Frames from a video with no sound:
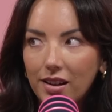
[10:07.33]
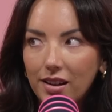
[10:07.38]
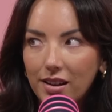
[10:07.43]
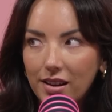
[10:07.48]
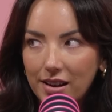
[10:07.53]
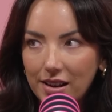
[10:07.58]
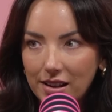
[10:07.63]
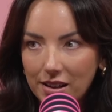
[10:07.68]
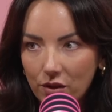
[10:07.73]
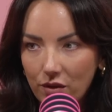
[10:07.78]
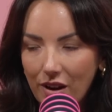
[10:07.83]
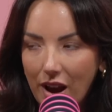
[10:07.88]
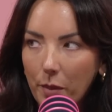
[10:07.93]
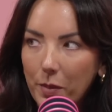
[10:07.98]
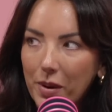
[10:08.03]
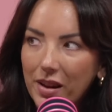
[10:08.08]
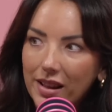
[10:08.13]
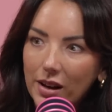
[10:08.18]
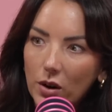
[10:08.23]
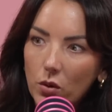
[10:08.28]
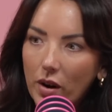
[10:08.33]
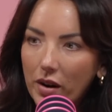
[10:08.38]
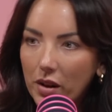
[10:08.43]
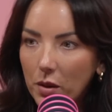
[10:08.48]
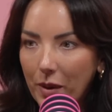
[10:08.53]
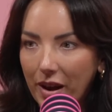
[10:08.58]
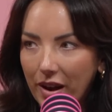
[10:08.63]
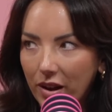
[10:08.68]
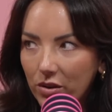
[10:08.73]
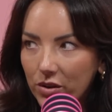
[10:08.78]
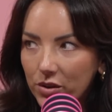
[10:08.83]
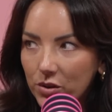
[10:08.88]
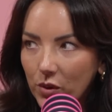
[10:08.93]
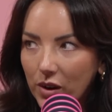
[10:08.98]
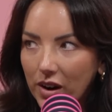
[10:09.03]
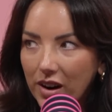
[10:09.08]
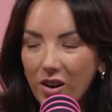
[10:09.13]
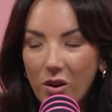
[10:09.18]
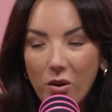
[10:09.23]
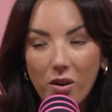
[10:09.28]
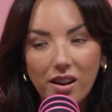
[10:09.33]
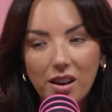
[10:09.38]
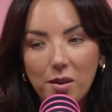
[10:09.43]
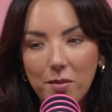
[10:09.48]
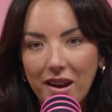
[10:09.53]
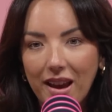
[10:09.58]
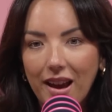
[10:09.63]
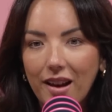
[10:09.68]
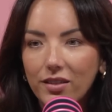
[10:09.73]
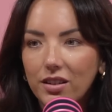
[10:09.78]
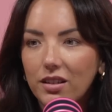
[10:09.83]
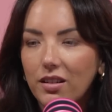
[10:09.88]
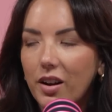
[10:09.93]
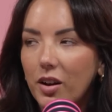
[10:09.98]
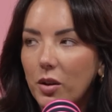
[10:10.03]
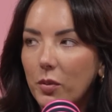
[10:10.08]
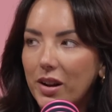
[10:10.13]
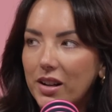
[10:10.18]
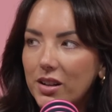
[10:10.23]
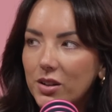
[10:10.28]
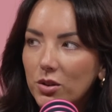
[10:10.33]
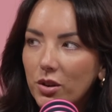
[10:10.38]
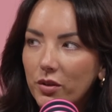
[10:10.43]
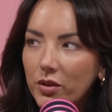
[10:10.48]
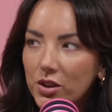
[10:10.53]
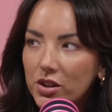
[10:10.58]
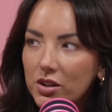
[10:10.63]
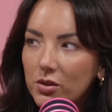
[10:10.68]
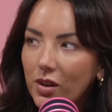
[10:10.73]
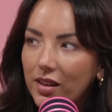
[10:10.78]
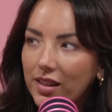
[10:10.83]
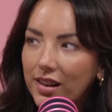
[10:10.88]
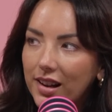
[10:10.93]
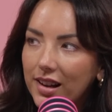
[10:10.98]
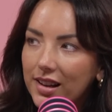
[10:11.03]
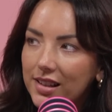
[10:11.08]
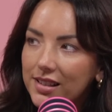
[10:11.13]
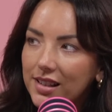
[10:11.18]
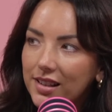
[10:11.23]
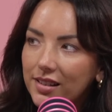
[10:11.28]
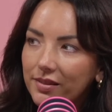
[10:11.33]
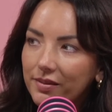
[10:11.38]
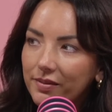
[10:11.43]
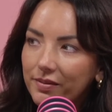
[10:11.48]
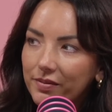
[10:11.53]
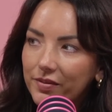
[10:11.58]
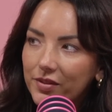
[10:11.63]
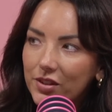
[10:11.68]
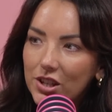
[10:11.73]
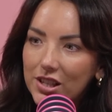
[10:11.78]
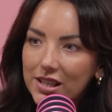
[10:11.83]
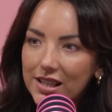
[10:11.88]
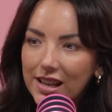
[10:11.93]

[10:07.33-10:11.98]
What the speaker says: you need to wrap it and then go out the patio door, or you might have to go out the window if there's no other exit, just